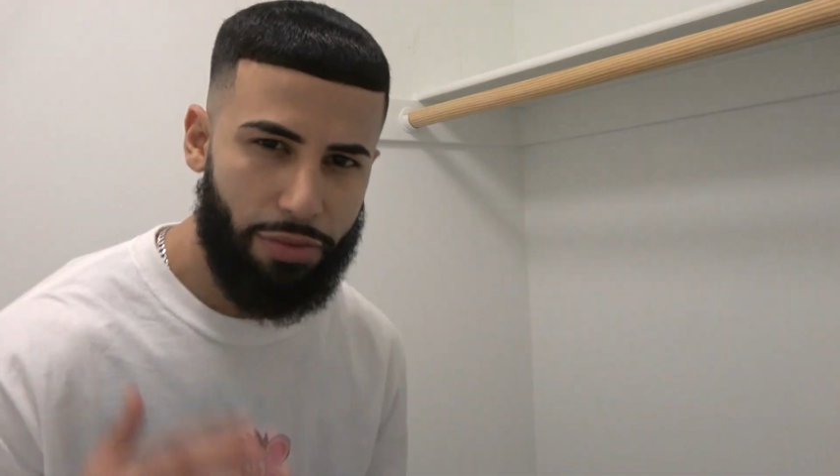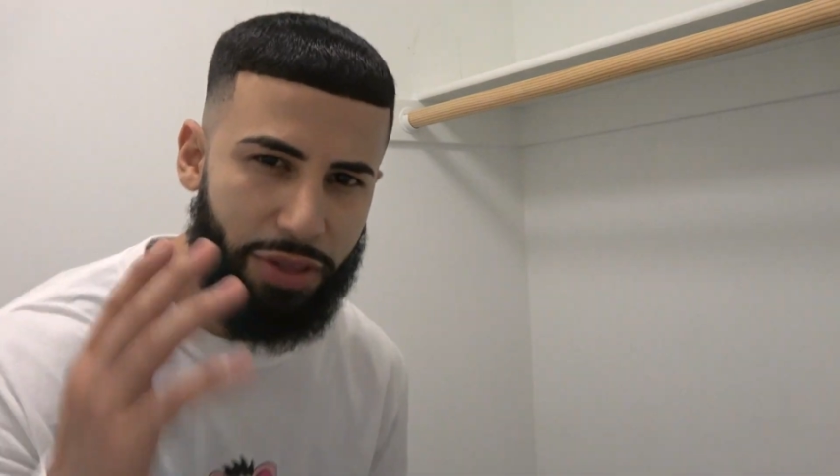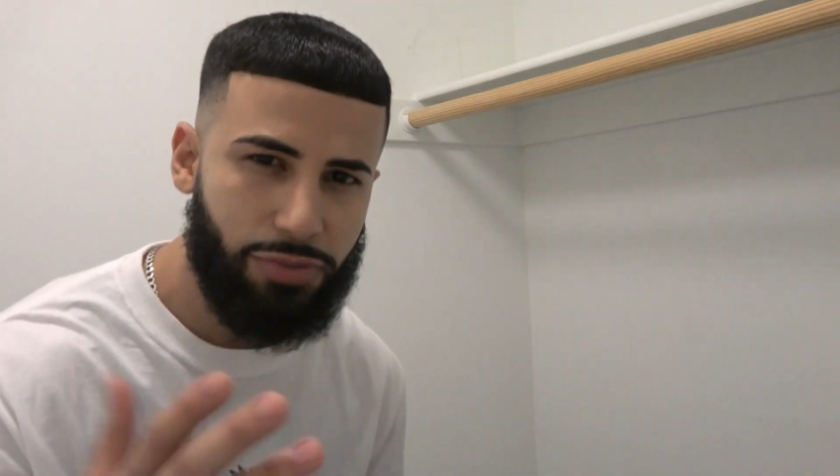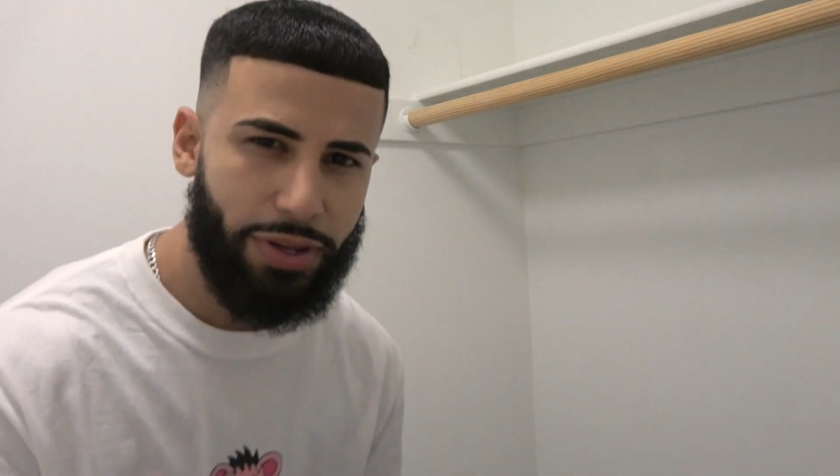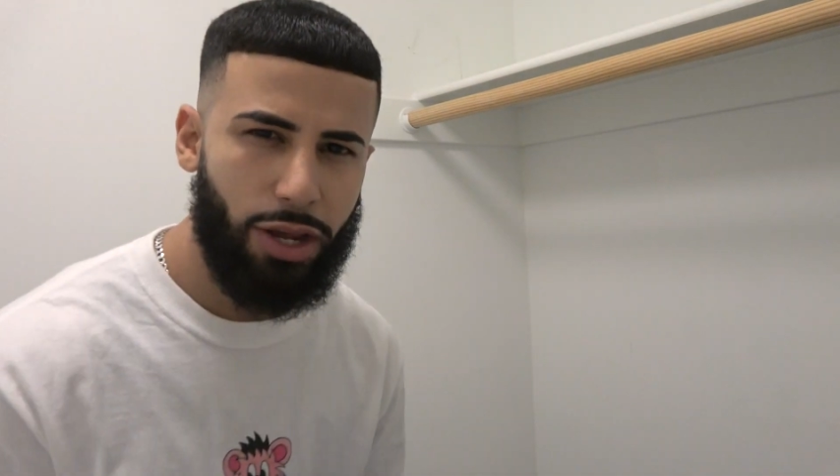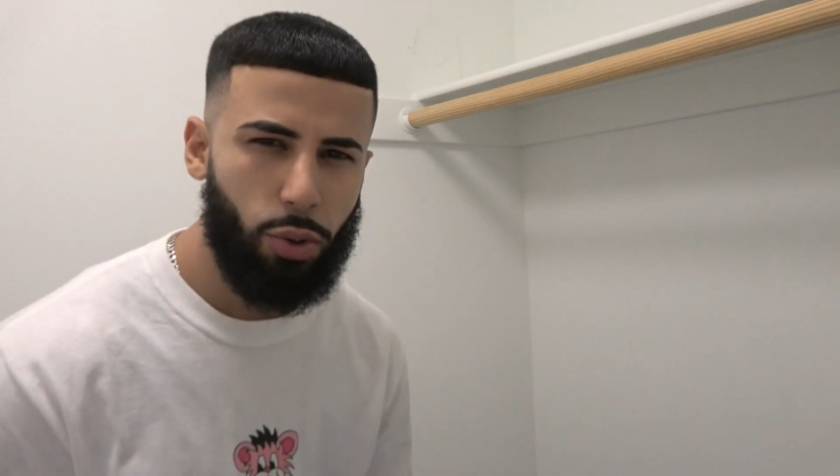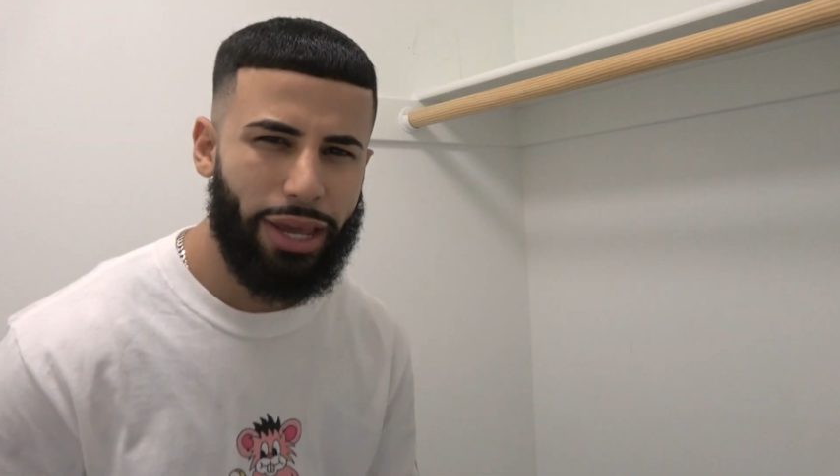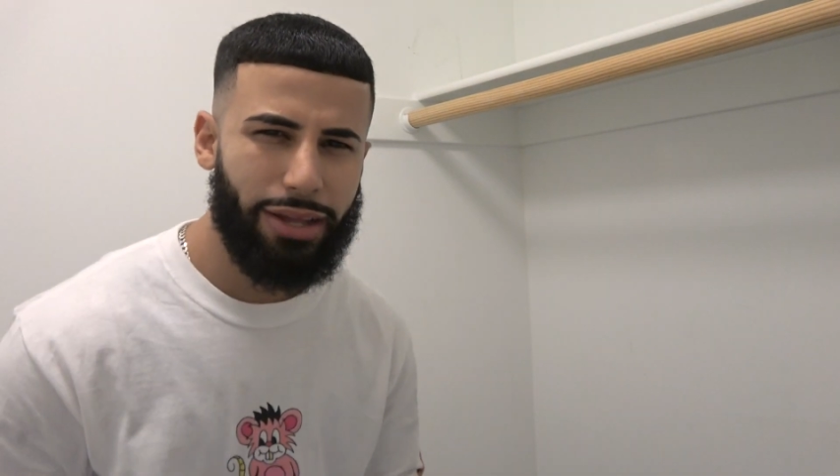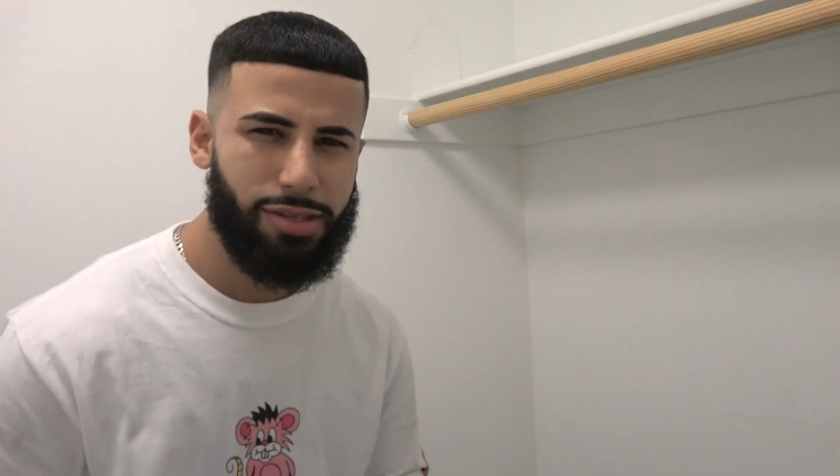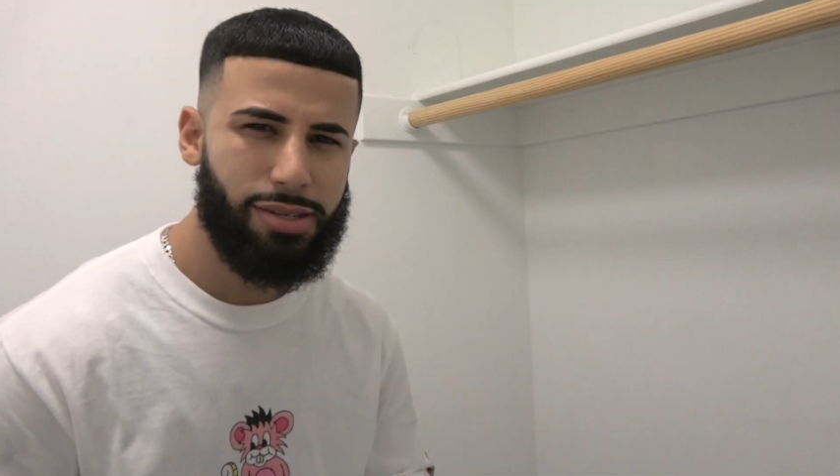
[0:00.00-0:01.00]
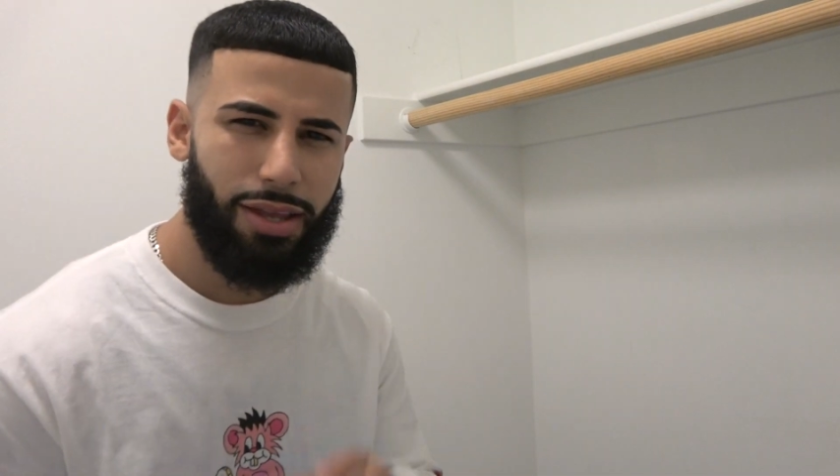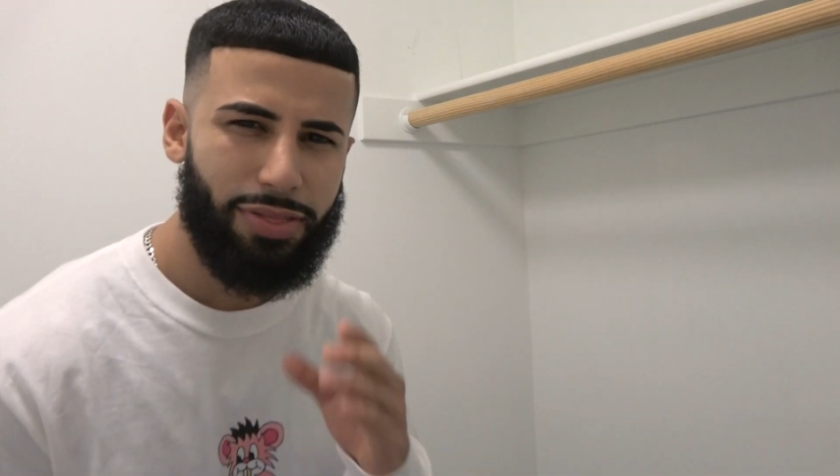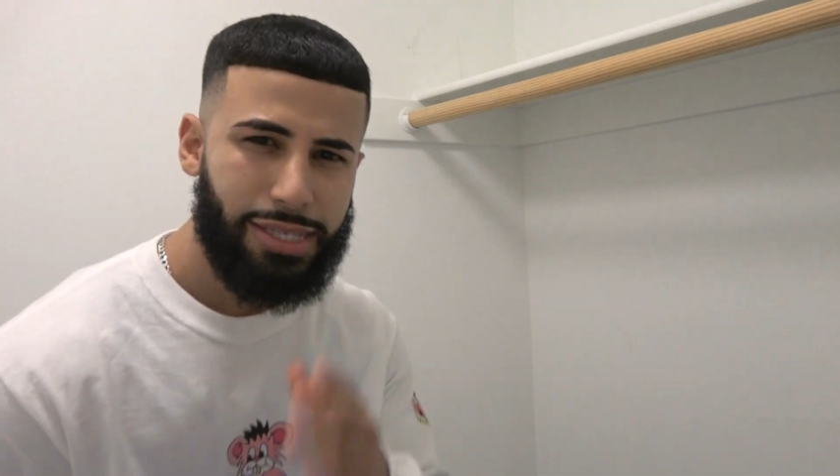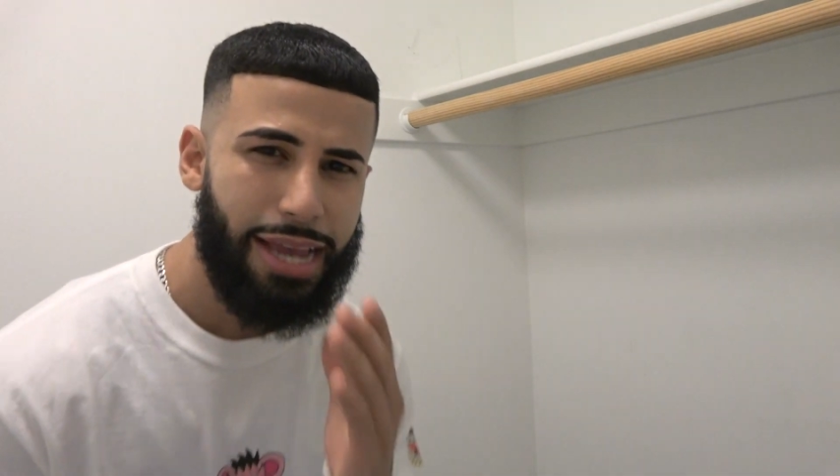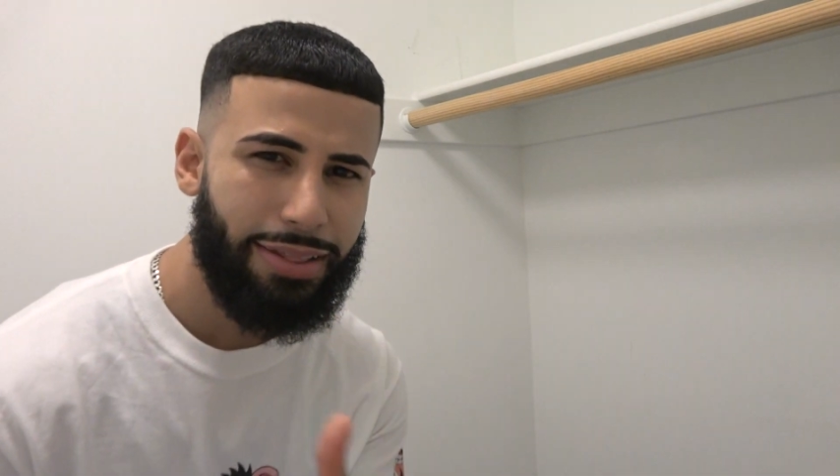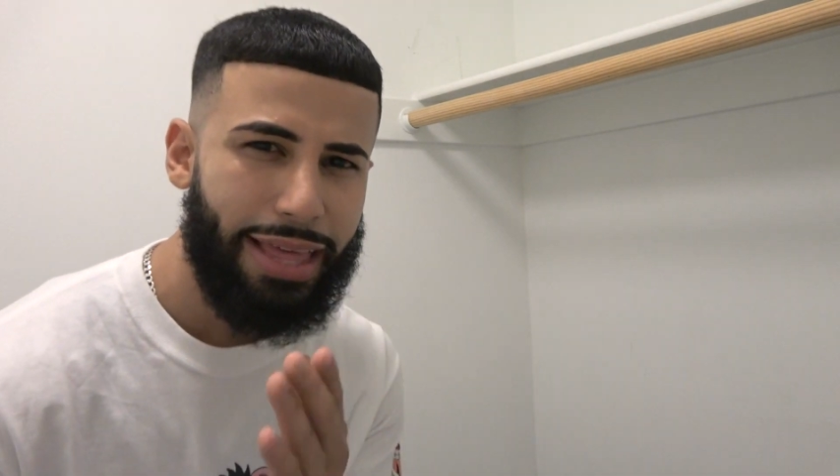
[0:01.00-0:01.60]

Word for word: If this video gets ten